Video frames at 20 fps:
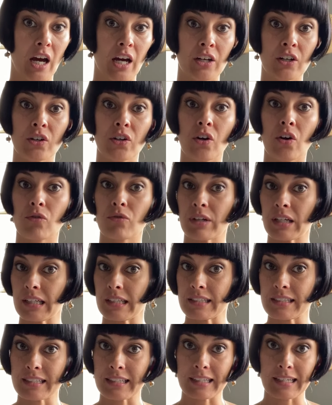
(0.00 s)

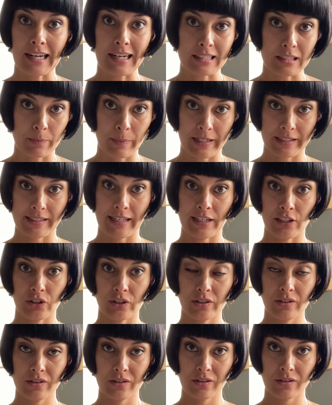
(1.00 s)
unrealistic
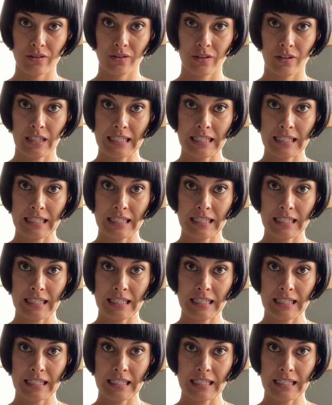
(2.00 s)
expectations?